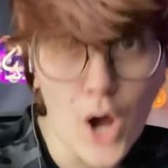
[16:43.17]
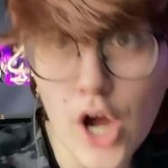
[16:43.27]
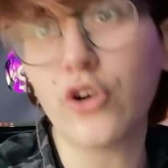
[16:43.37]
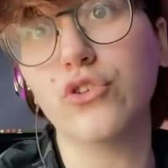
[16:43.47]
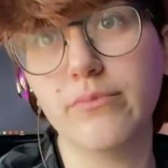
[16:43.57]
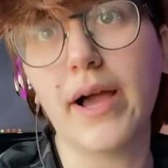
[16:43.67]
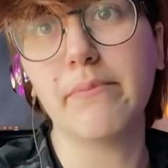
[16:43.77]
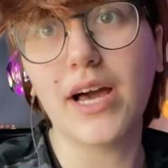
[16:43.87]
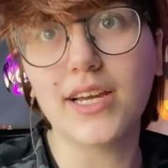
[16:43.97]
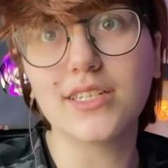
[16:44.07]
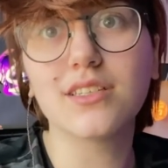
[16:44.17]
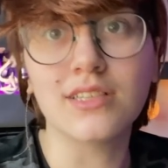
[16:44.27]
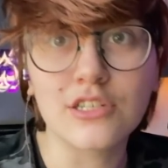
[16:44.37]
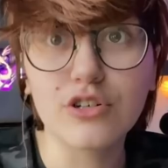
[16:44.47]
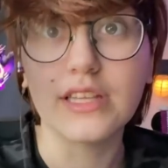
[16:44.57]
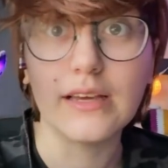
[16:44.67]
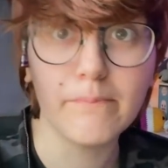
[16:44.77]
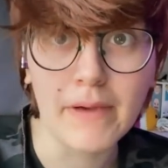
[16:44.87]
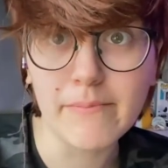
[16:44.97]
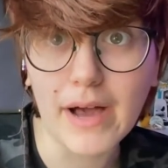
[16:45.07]
Boggled my mind. Literally,
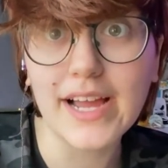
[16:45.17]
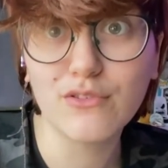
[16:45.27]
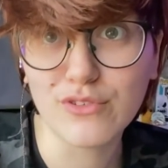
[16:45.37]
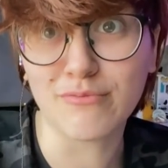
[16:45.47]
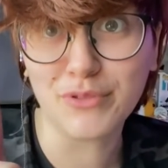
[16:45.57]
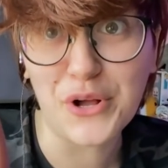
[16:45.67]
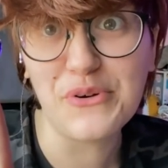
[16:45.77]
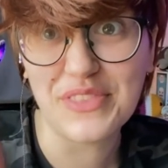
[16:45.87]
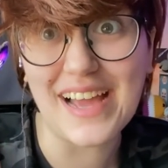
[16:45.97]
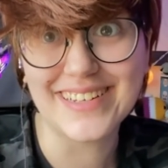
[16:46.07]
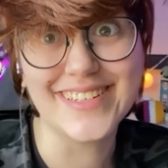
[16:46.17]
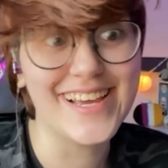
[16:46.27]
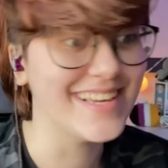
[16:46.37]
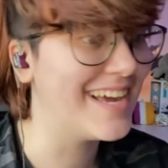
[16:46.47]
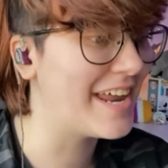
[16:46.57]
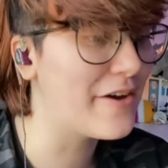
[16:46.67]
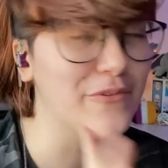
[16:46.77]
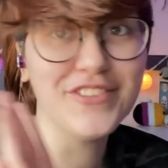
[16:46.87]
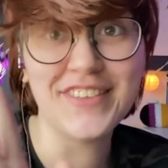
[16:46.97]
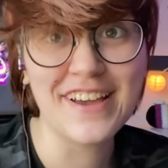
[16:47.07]
my mind was blown that day. And I
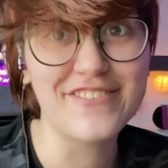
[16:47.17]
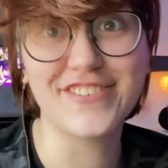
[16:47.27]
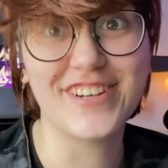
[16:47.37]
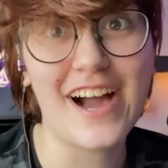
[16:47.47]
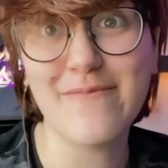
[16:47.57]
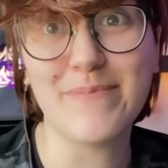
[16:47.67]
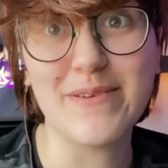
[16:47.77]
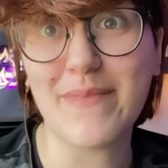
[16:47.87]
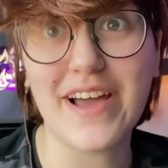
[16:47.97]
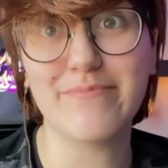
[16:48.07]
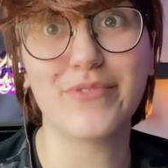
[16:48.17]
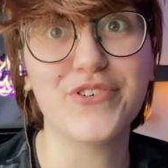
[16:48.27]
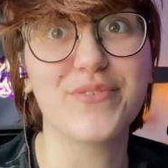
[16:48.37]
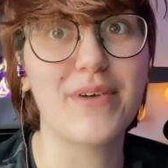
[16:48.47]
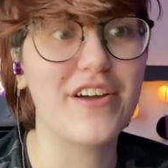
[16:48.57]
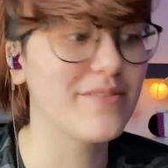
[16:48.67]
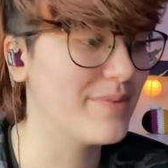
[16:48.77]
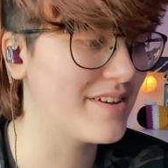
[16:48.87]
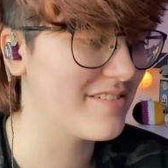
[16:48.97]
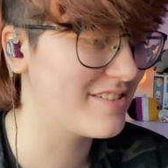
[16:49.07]
will never not be mind blown about it
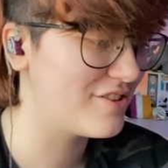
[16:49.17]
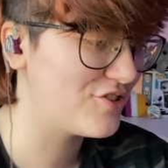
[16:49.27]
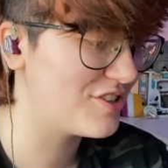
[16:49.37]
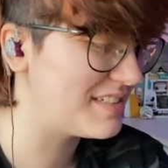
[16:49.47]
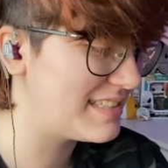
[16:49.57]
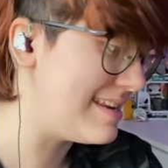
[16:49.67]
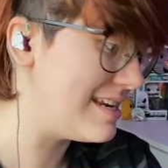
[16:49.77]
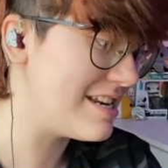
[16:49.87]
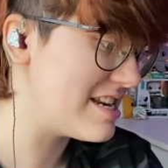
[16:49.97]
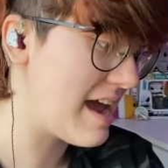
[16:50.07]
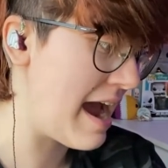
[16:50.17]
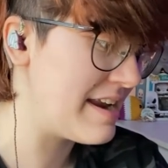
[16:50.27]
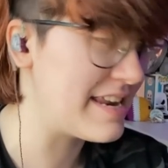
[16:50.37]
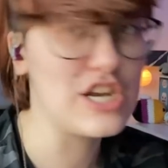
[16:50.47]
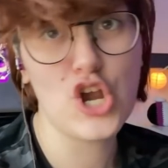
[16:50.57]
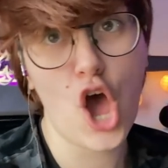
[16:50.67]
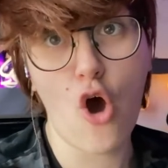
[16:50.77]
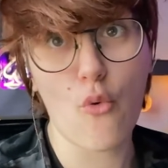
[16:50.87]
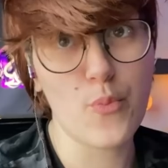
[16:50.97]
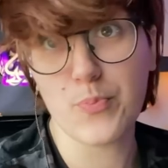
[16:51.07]
because it just didn't, I didn't
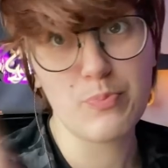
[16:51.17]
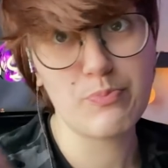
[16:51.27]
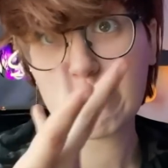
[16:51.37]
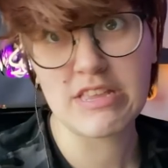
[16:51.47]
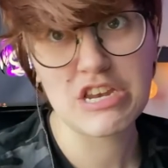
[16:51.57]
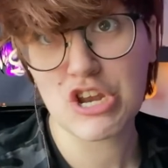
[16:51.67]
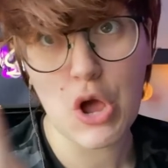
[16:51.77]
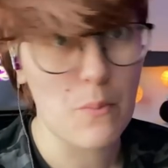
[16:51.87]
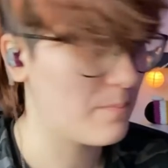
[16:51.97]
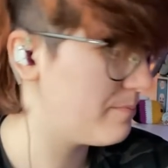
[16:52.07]
know. Didn't know.